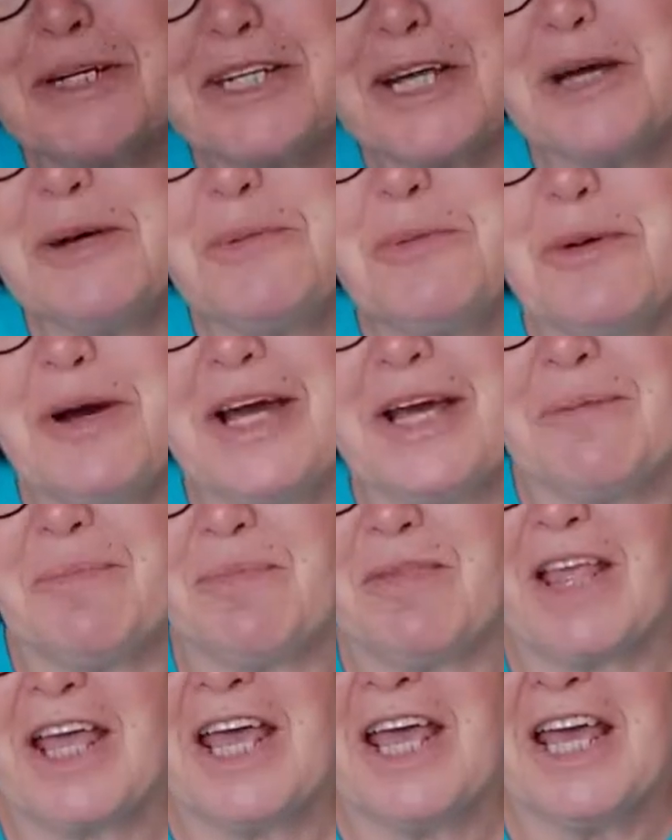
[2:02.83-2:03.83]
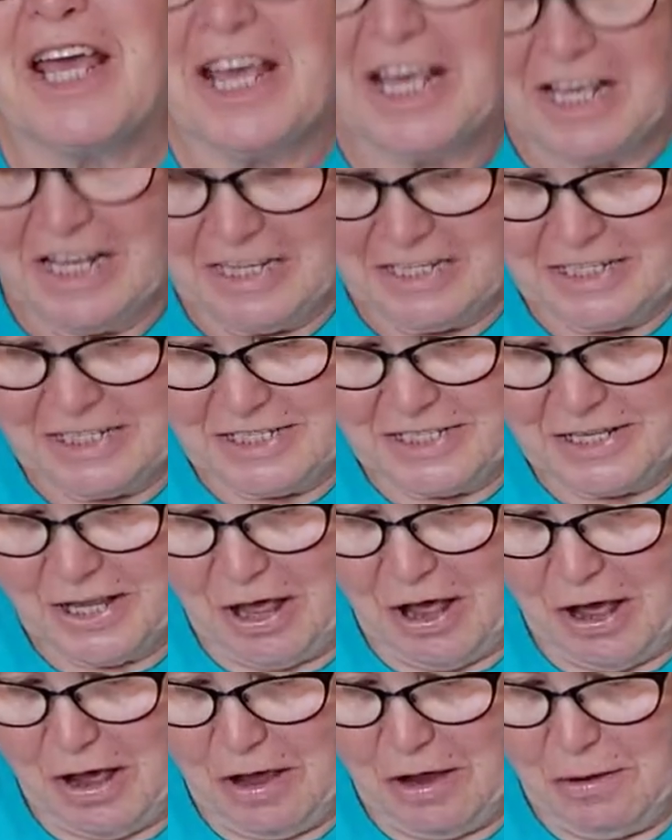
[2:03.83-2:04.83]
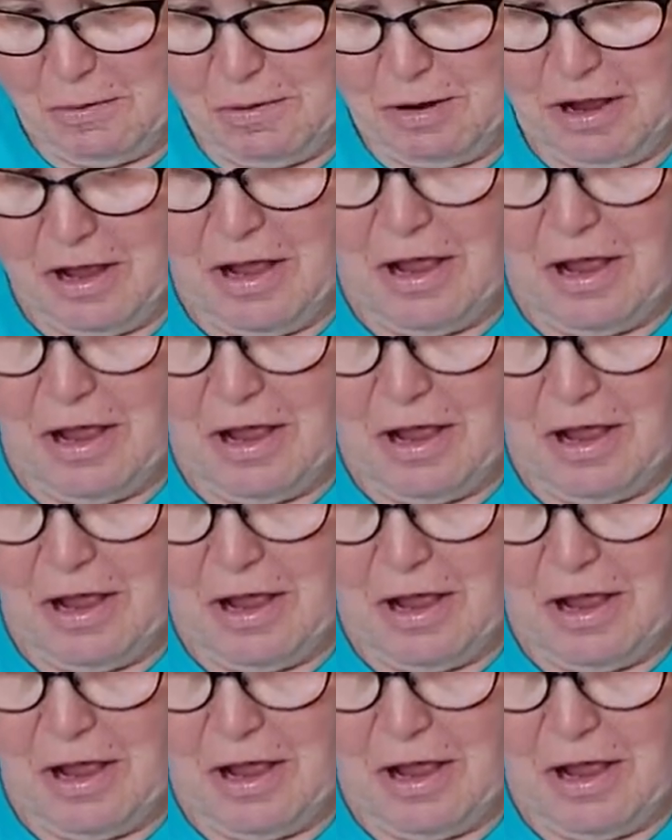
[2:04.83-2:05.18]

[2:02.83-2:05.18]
don't we? So